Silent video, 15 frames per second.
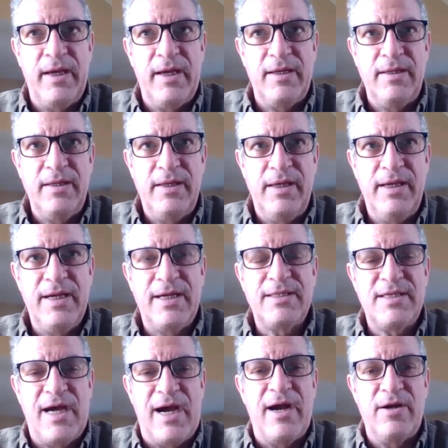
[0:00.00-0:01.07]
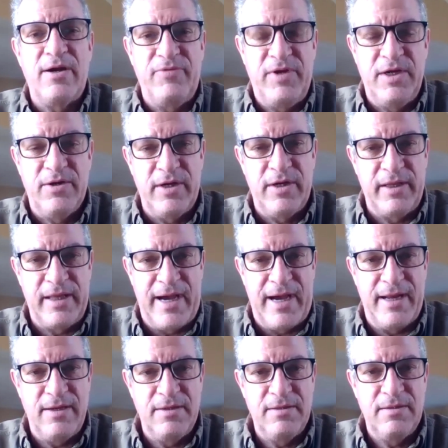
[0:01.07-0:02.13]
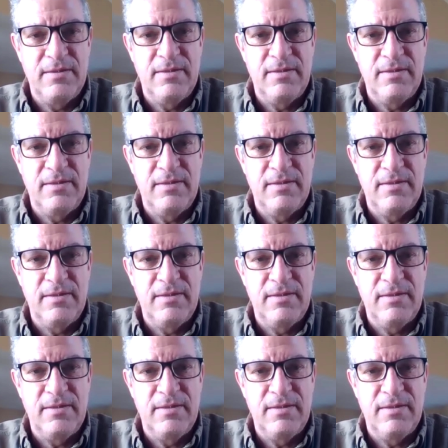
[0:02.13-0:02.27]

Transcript: And he got tired of hearing that.